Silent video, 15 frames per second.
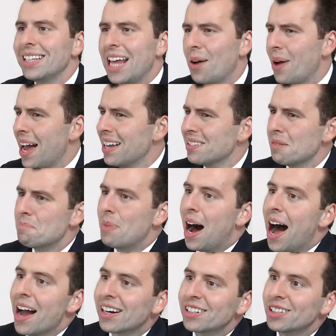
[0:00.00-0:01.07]
Now, as a
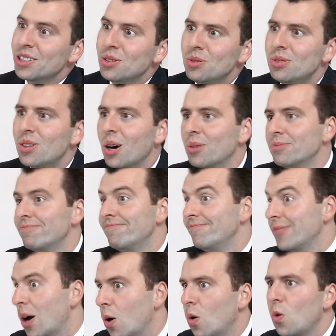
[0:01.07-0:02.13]
buyer, you
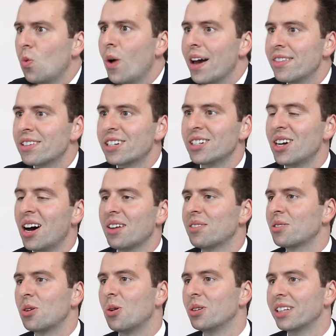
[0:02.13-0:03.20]
don't know whether or not
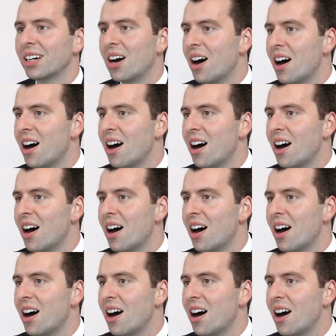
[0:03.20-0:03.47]
they're holding